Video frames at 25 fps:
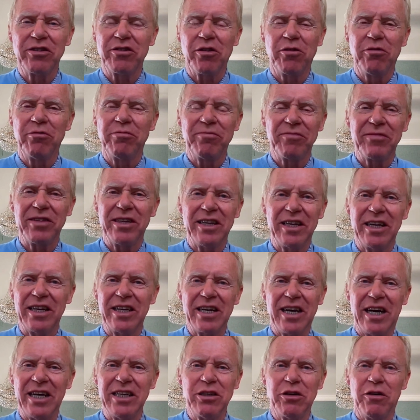so a
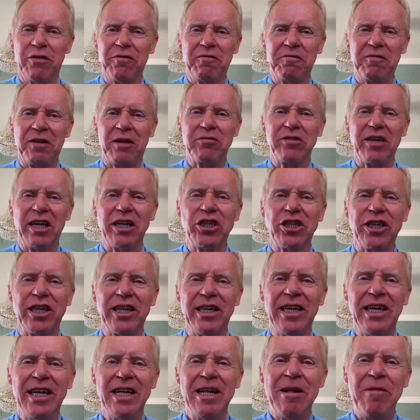kind of
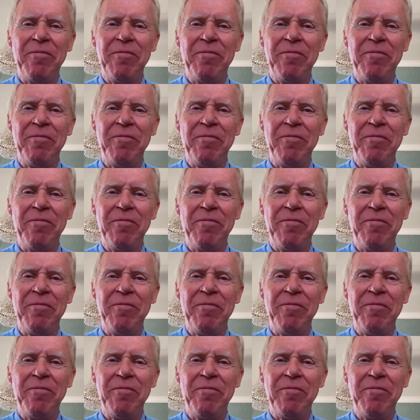foundation